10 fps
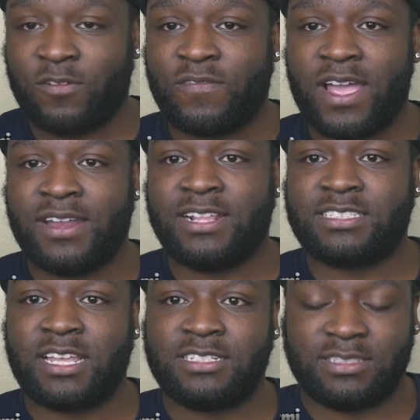Finance
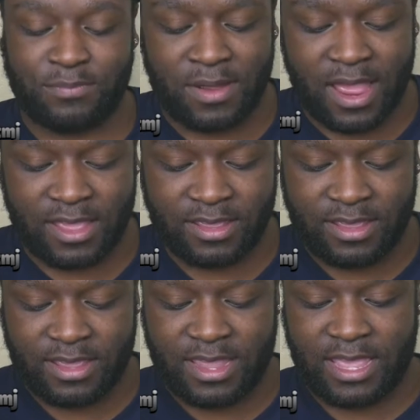custom pie
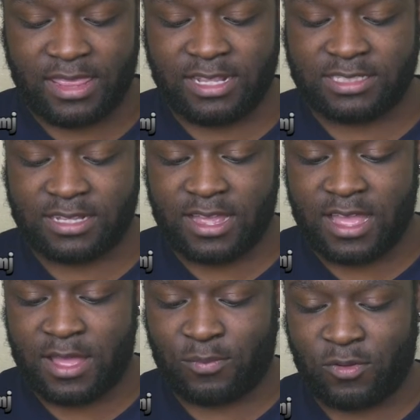in this
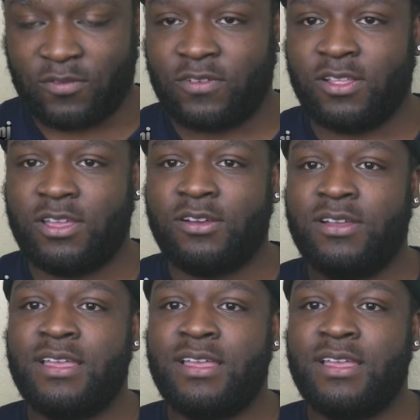portfolio.